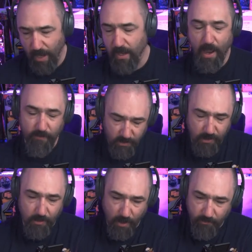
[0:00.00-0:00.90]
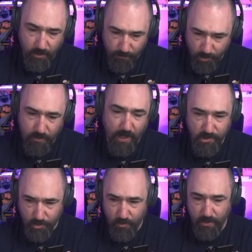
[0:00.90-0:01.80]
And every
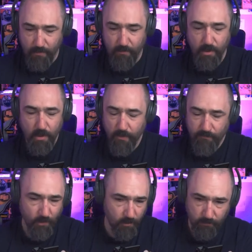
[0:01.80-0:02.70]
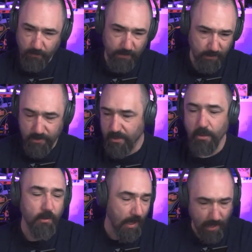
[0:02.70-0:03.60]
communication with him for like a
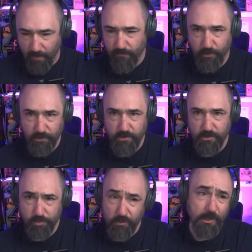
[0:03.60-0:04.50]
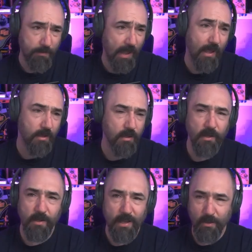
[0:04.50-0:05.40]
year and a half was just really bad.
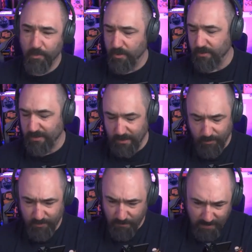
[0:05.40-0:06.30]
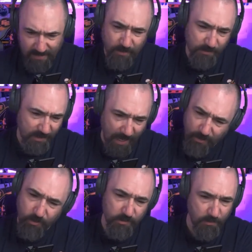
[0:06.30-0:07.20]
It was mean. It was
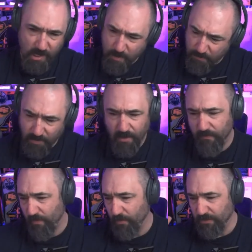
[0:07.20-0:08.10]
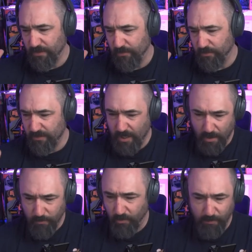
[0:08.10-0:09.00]
angry, manipulative. It was
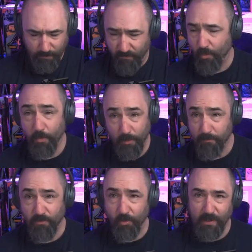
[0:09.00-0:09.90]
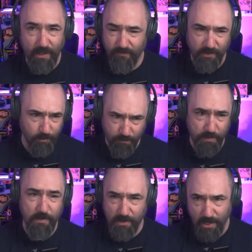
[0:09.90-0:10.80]
terrible. Like before he left, he would
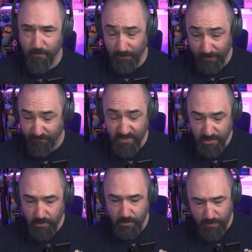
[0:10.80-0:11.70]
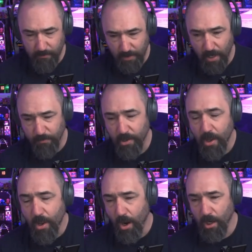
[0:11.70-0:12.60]
beat me up, like physically beat me up
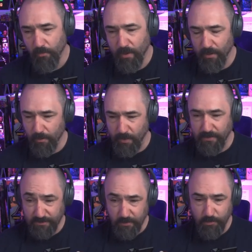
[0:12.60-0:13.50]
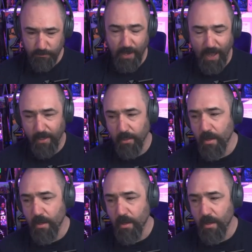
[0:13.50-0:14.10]
on a regular basis. It was bad.